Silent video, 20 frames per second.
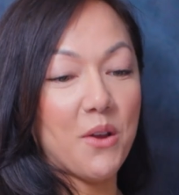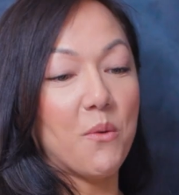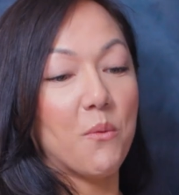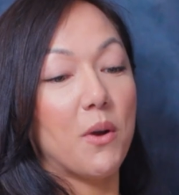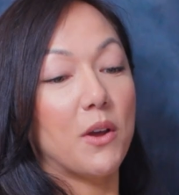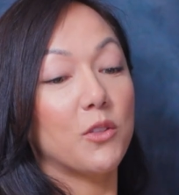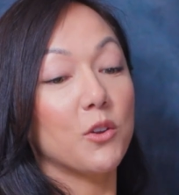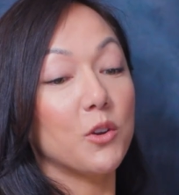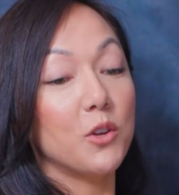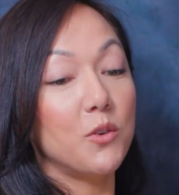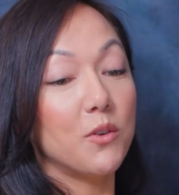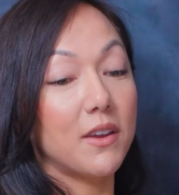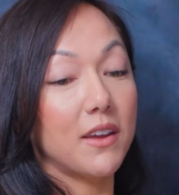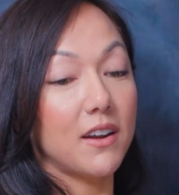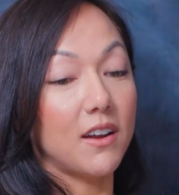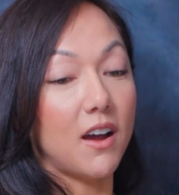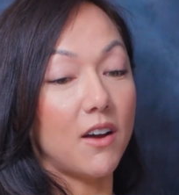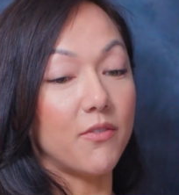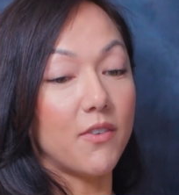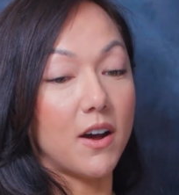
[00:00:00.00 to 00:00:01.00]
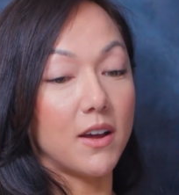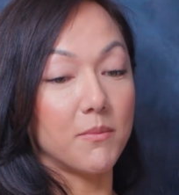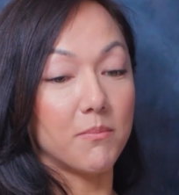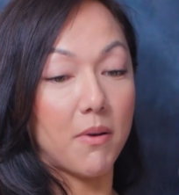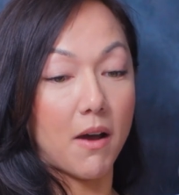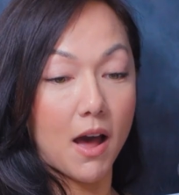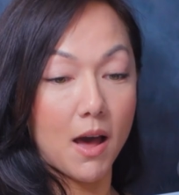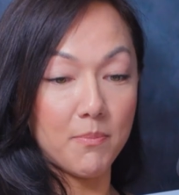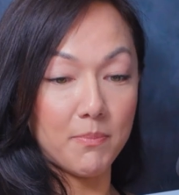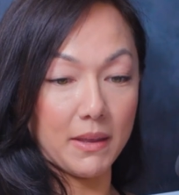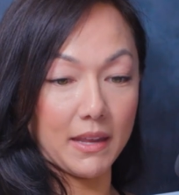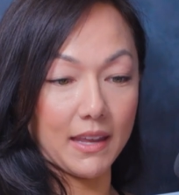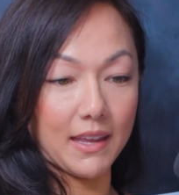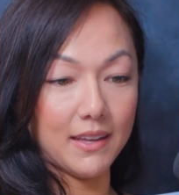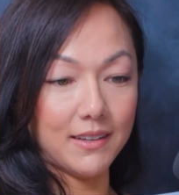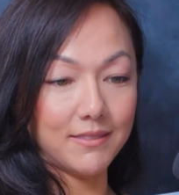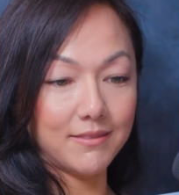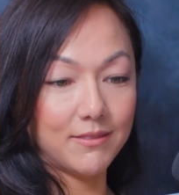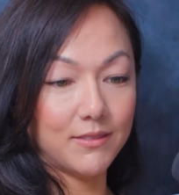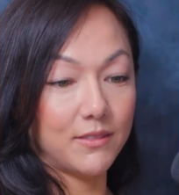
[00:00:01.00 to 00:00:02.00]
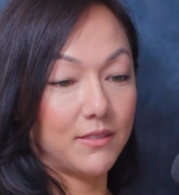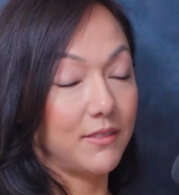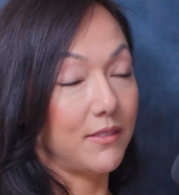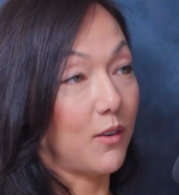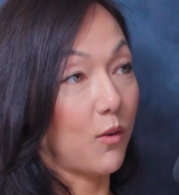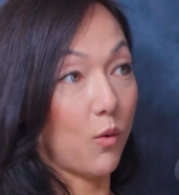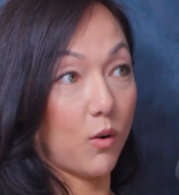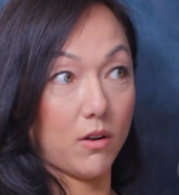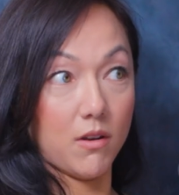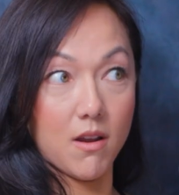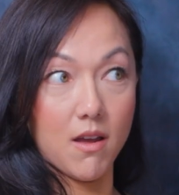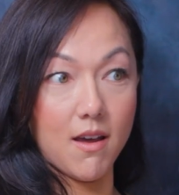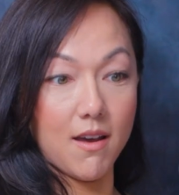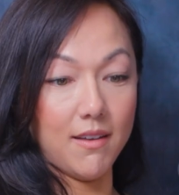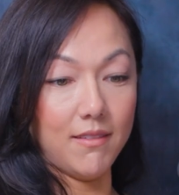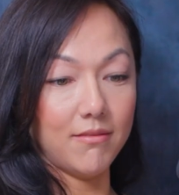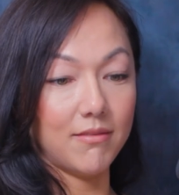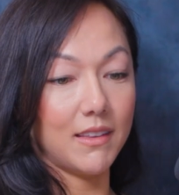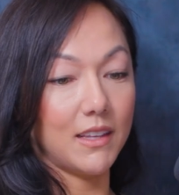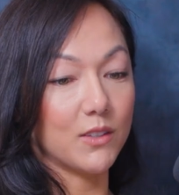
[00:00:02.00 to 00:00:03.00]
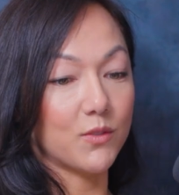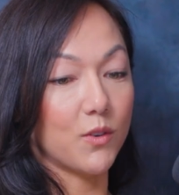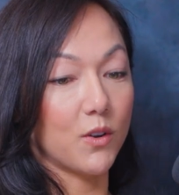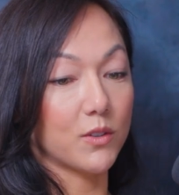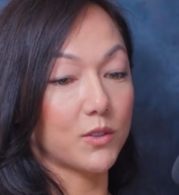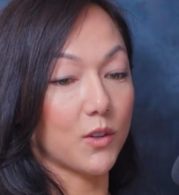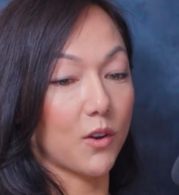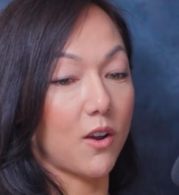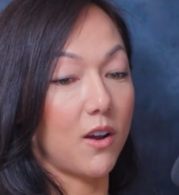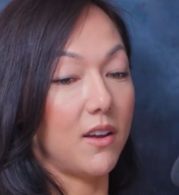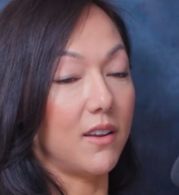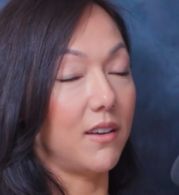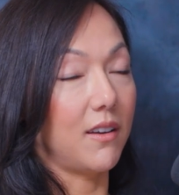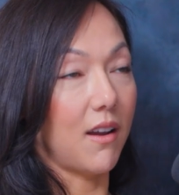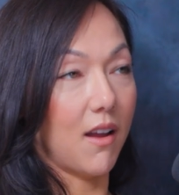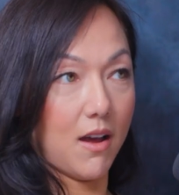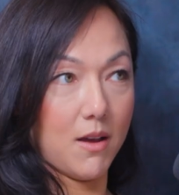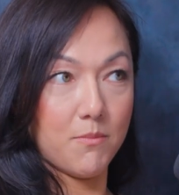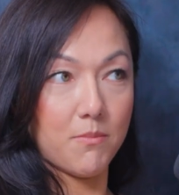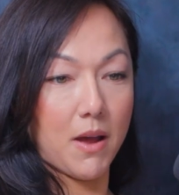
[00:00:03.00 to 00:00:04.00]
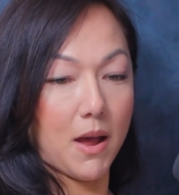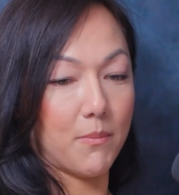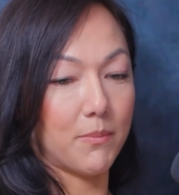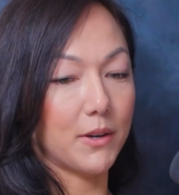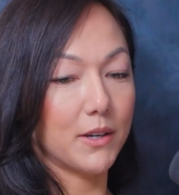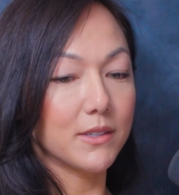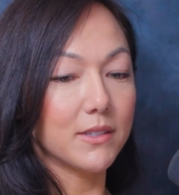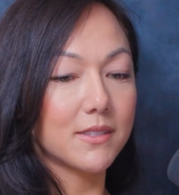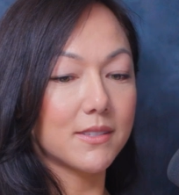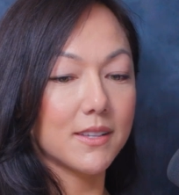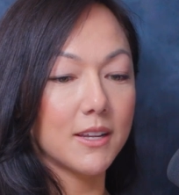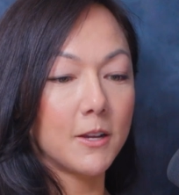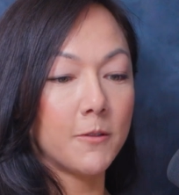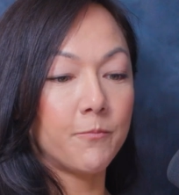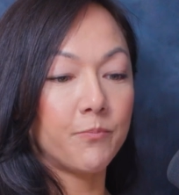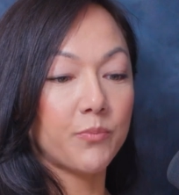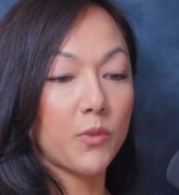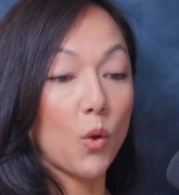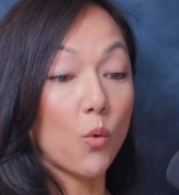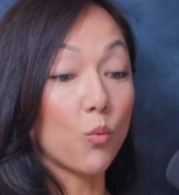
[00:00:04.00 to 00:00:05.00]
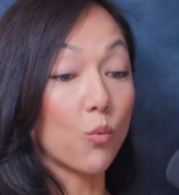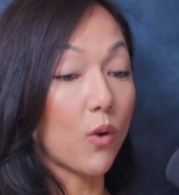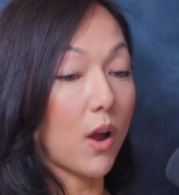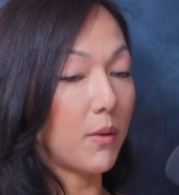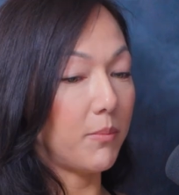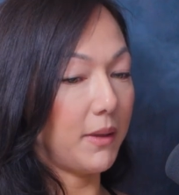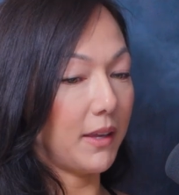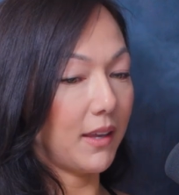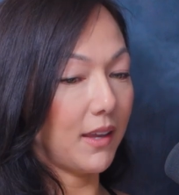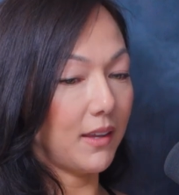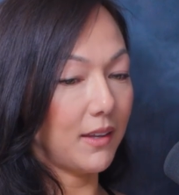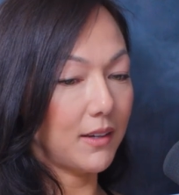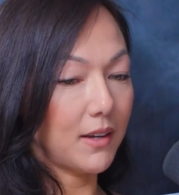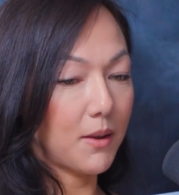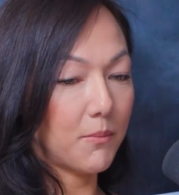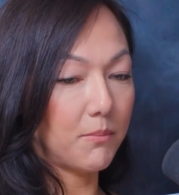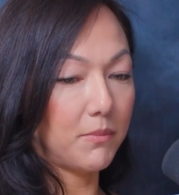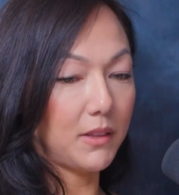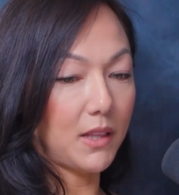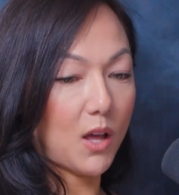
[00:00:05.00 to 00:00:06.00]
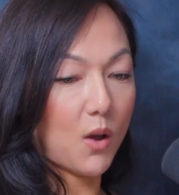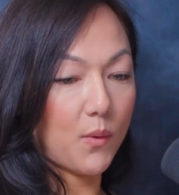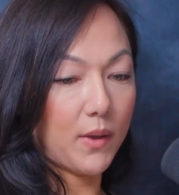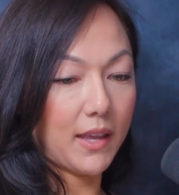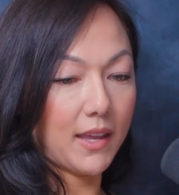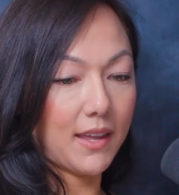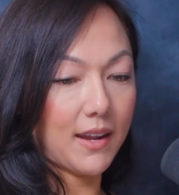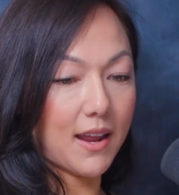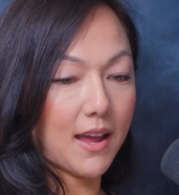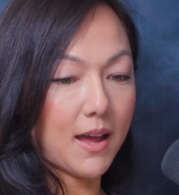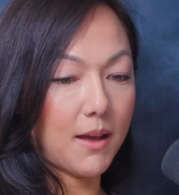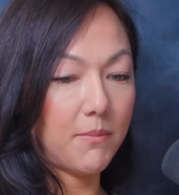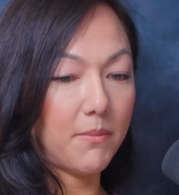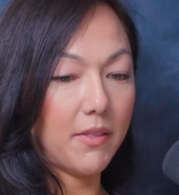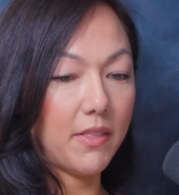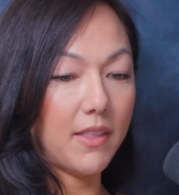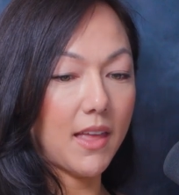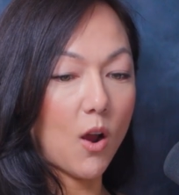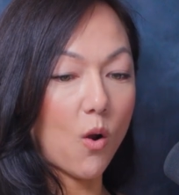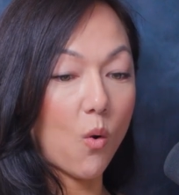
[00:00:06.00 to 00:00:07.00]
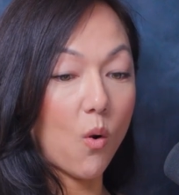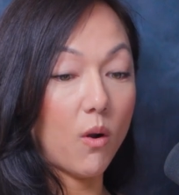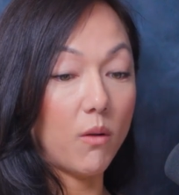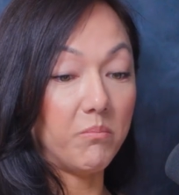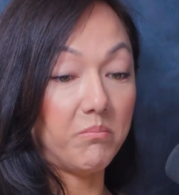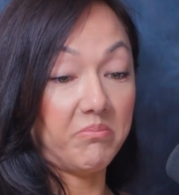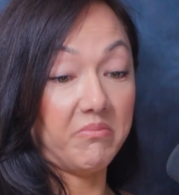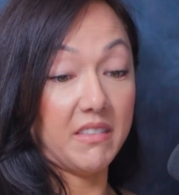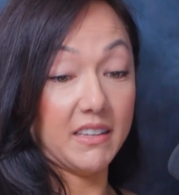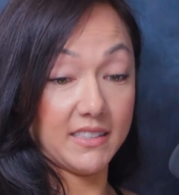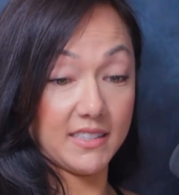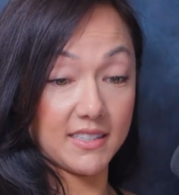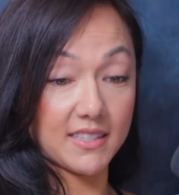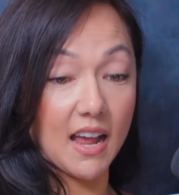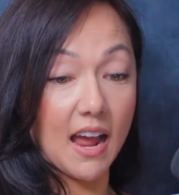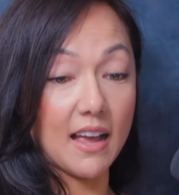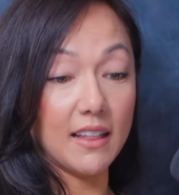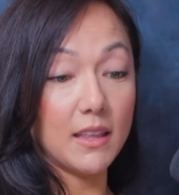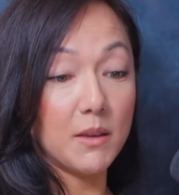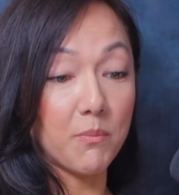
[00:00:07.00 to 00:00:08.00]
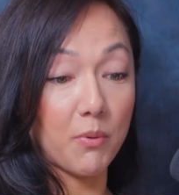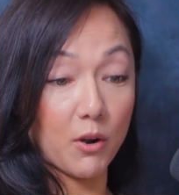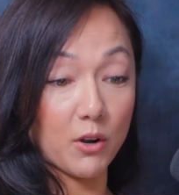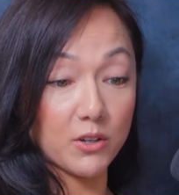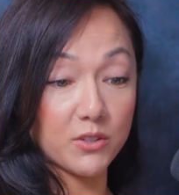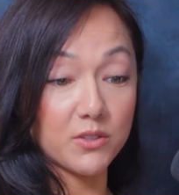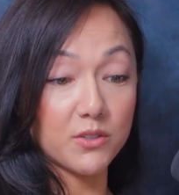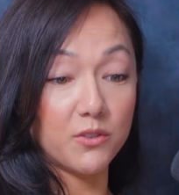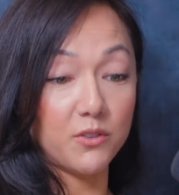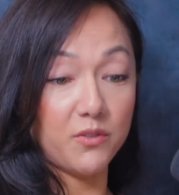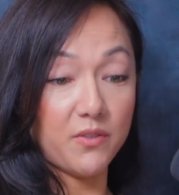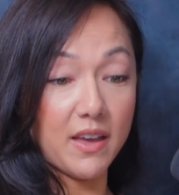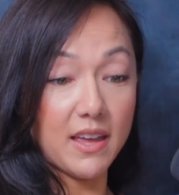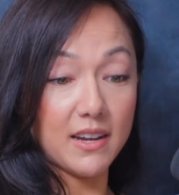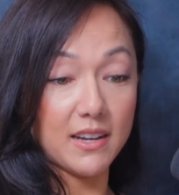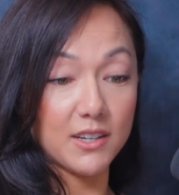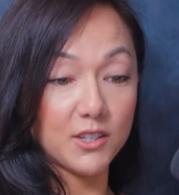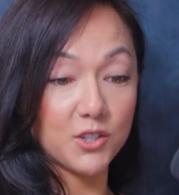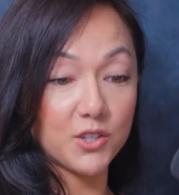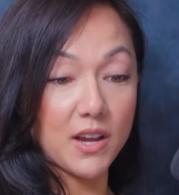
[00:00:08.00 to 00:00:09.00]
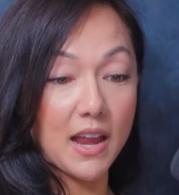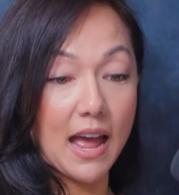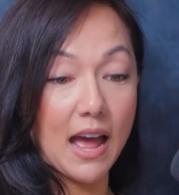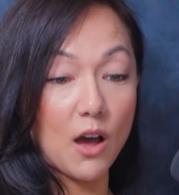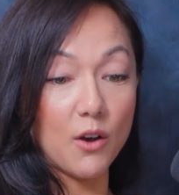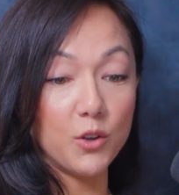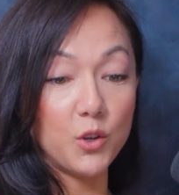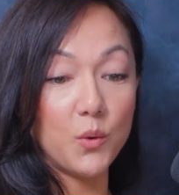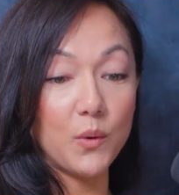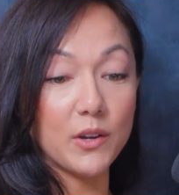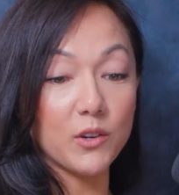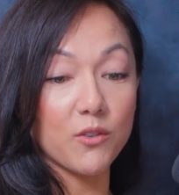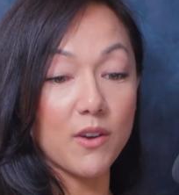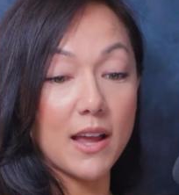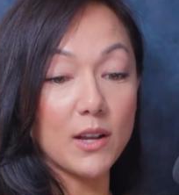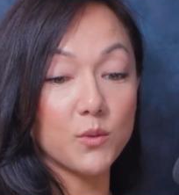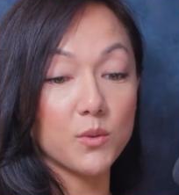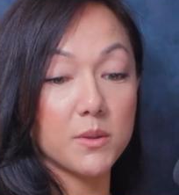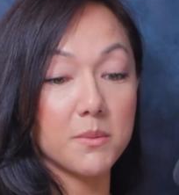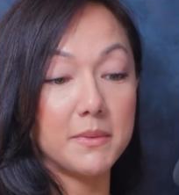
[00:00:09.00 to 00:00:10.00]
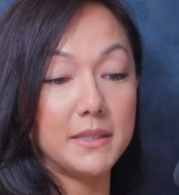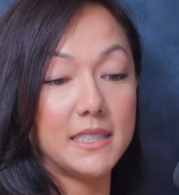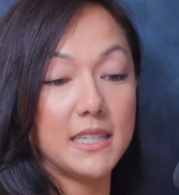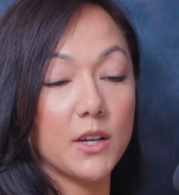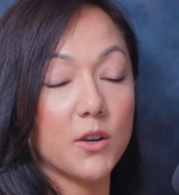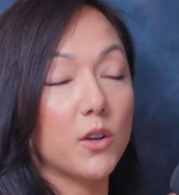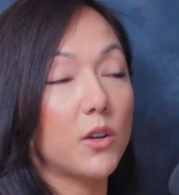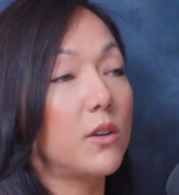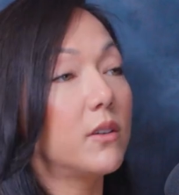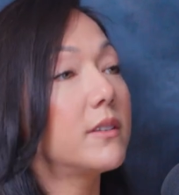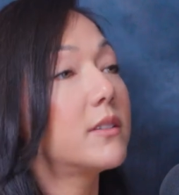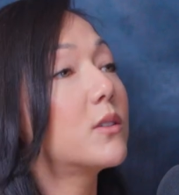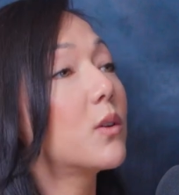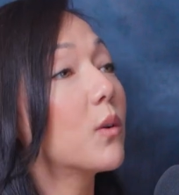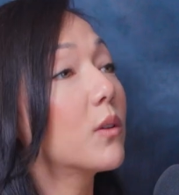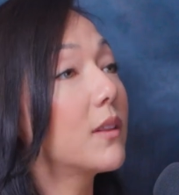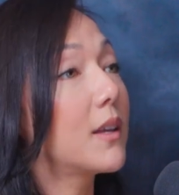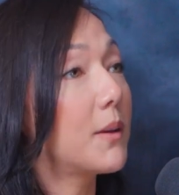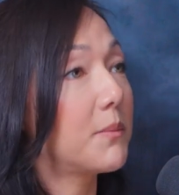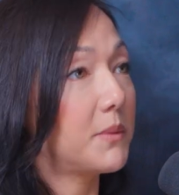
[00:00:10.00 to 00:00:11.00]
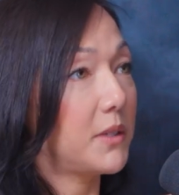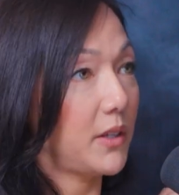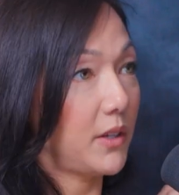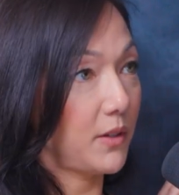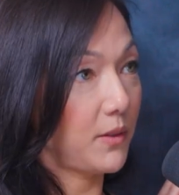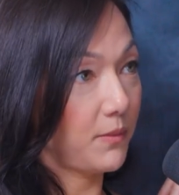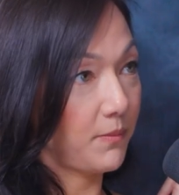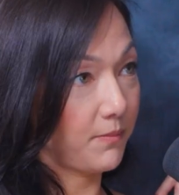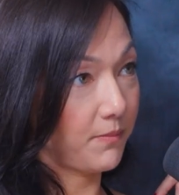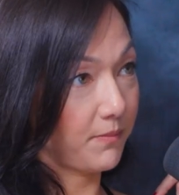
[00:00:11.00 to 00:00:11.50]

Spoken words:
Whether you get off on popping it or not, these folks are called non-poppers, rubbing it, blowing it up, this is highly personal fetish. How you interact with the material is totally up to you.